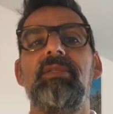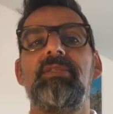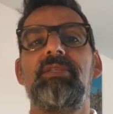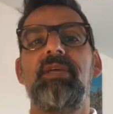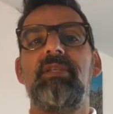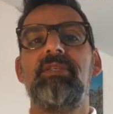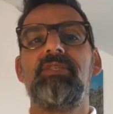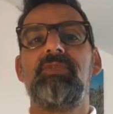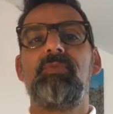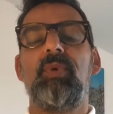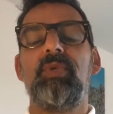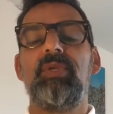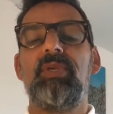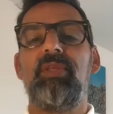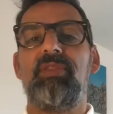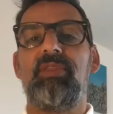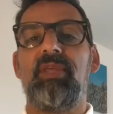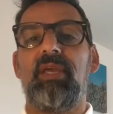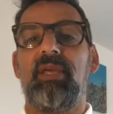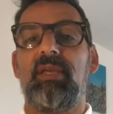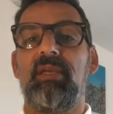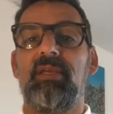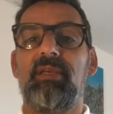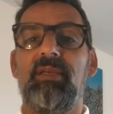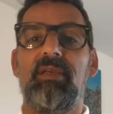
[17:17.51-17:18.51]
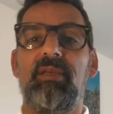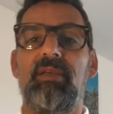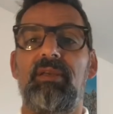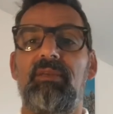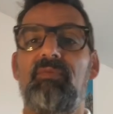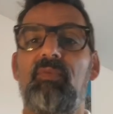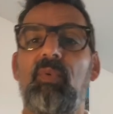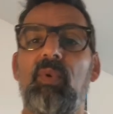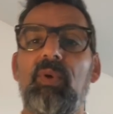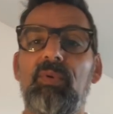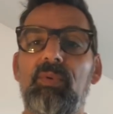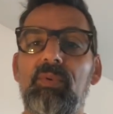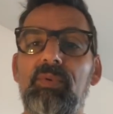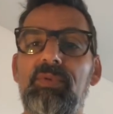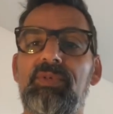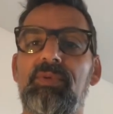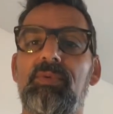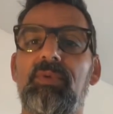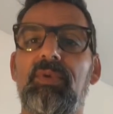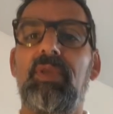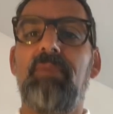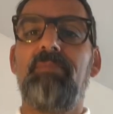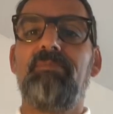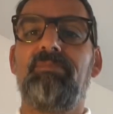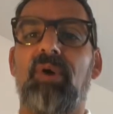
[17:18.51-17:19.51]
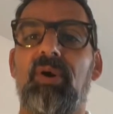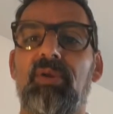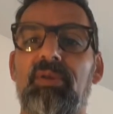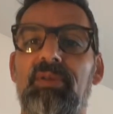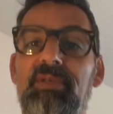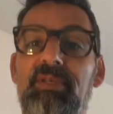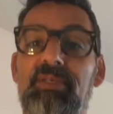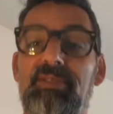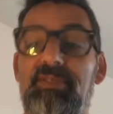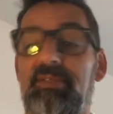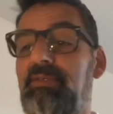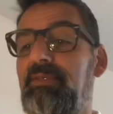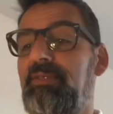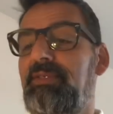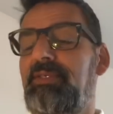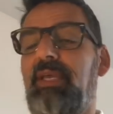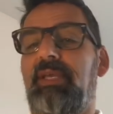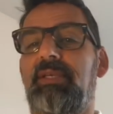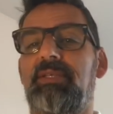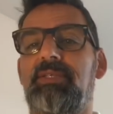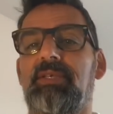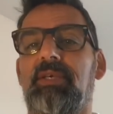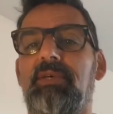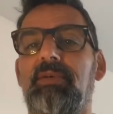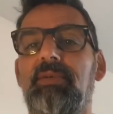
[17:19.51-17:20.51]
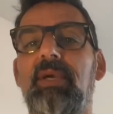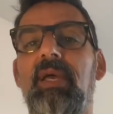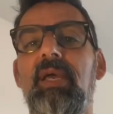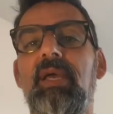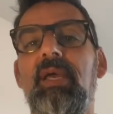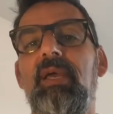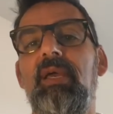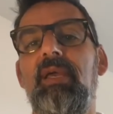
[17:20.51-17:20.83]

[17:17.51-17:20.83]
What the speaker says: Tell us what you think. If we're all talking bollocks, say so.